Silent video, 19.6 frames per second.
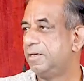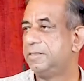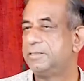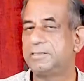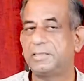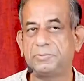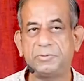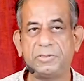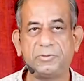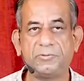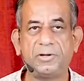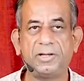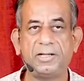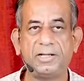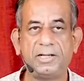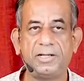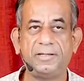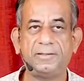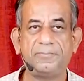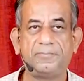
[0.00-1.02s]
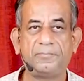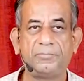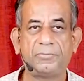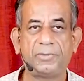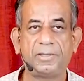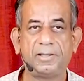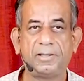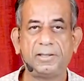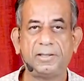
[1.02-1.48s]
subsequently.
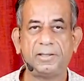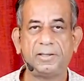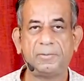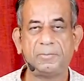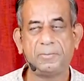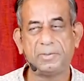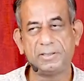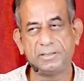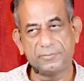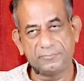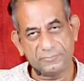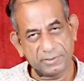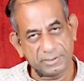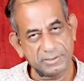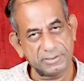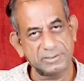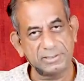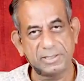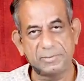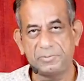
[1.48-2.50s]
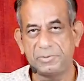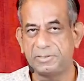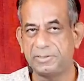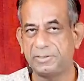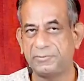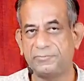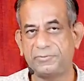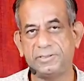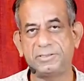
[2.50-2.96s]
But the first step
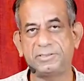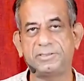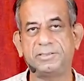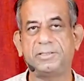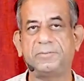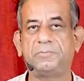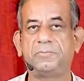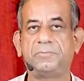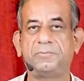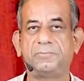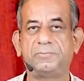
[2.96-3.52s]
is the first step.